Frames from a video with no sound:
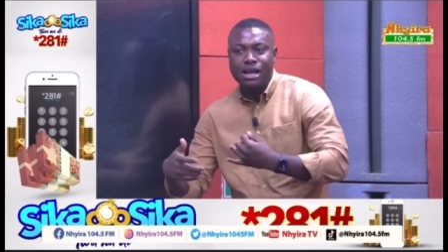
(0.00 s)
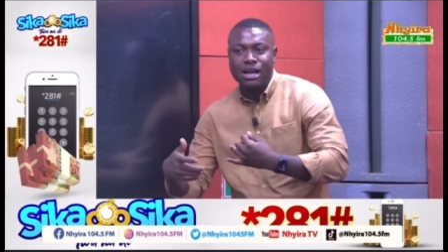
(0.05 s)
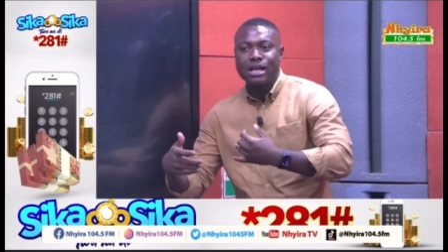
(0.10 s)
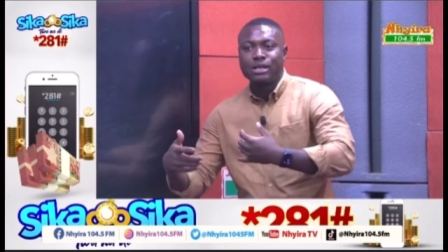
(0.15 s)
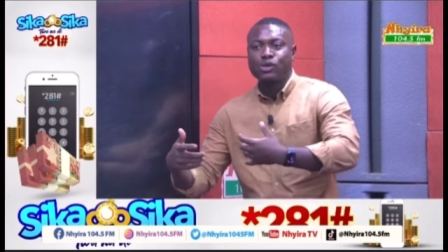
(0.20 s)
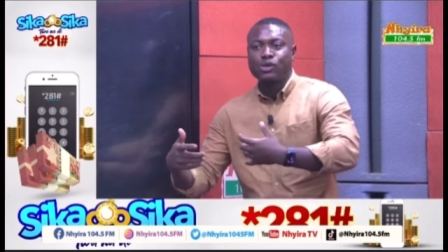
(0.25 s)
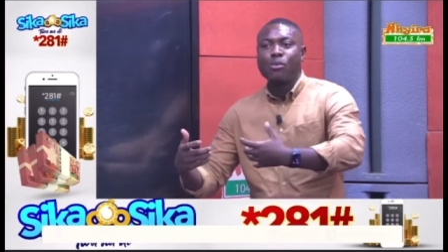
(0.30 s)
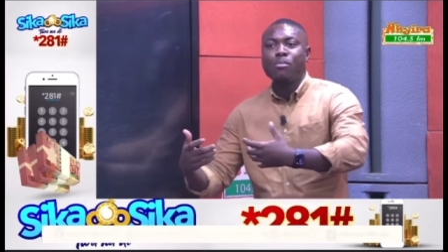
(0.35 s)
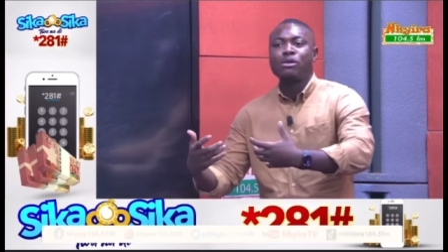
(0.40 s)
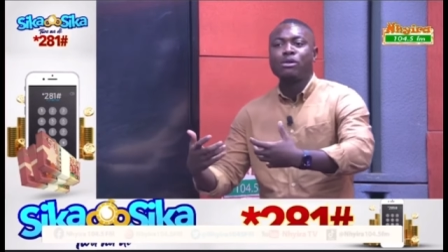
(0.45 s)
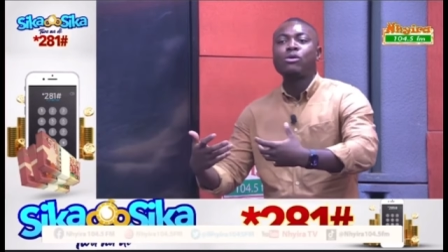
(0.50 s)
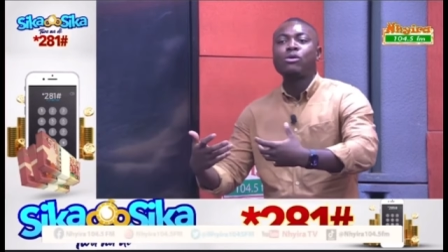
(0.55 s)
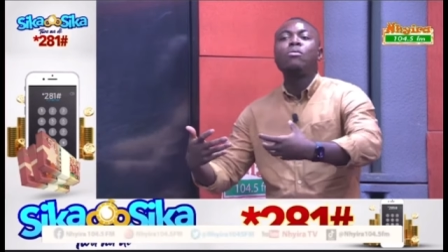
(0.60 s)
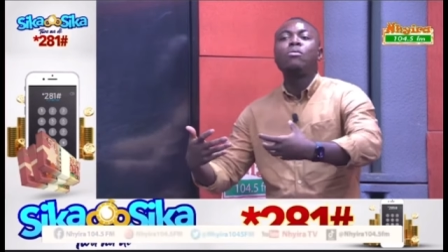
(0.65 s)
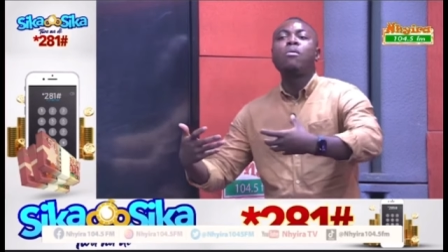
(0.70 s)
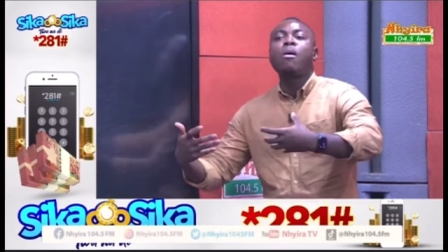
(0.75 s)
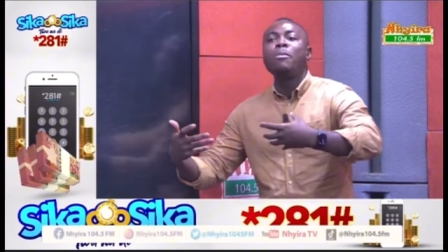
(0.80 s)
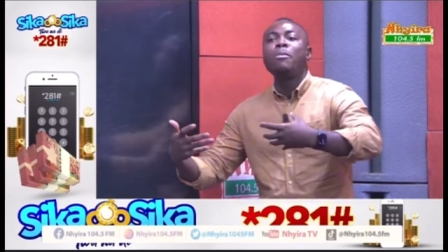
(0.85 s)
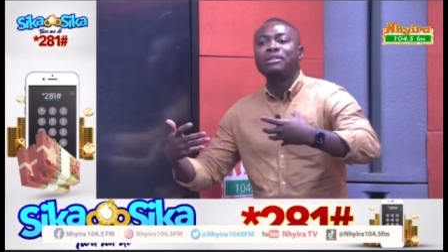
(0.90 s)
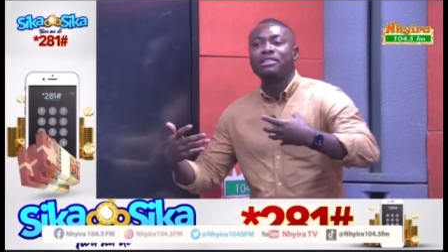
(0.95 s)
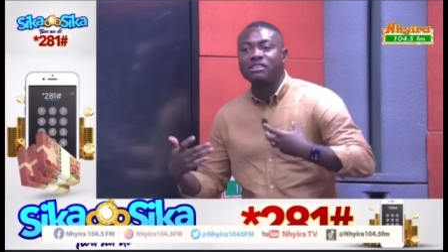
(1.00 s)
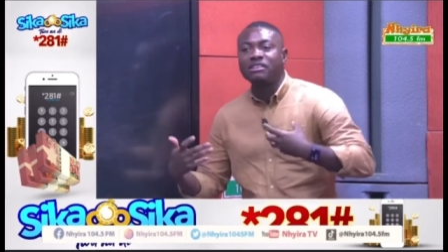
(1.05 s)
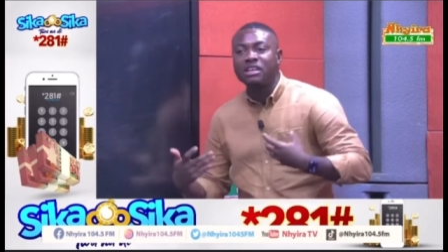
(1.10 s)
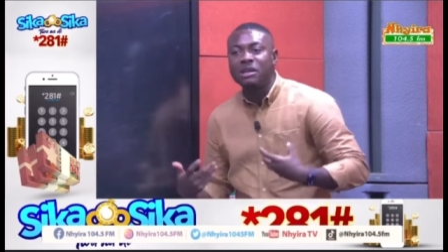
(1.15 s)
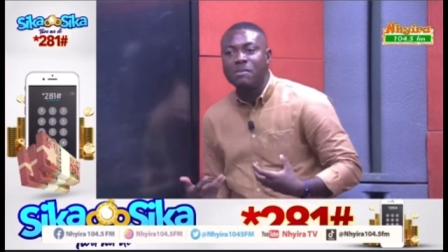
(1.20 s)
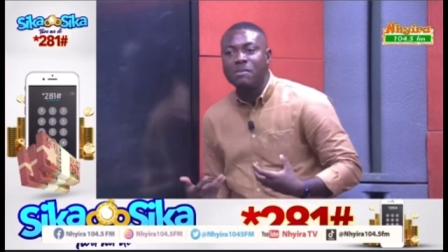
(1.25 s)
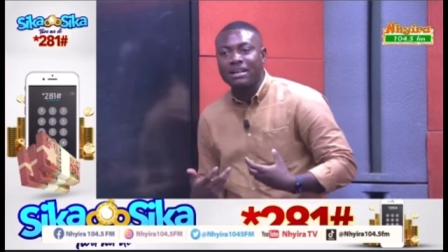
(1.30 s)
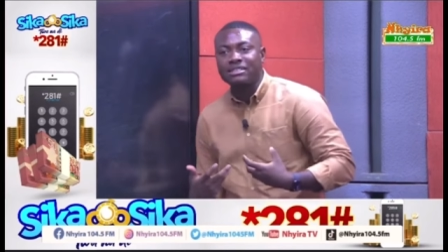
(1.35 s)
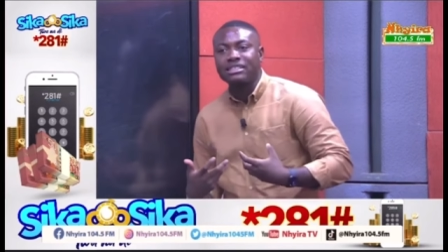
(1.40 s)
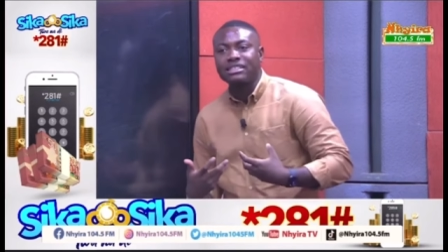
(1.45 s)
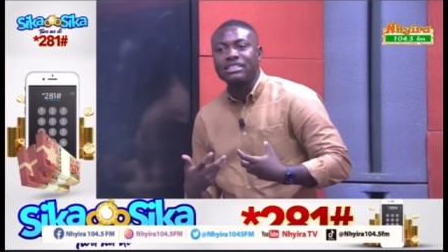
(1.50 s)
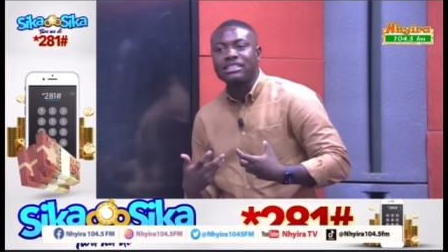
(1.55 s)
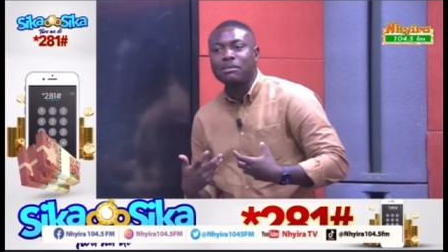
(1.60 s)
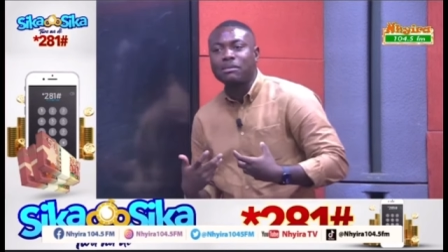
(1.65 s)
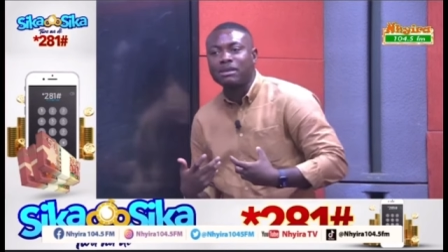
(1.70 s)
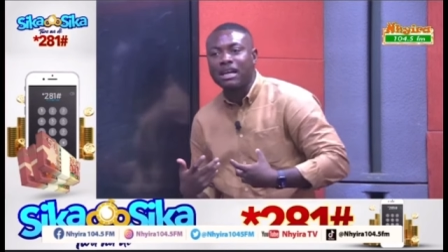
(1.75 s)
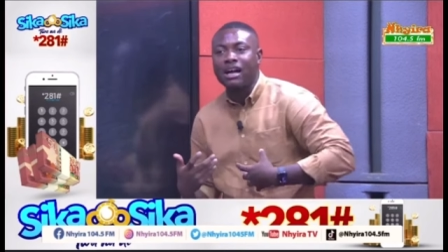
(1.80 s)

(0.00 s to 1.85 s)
Some person will bomb a three back system now.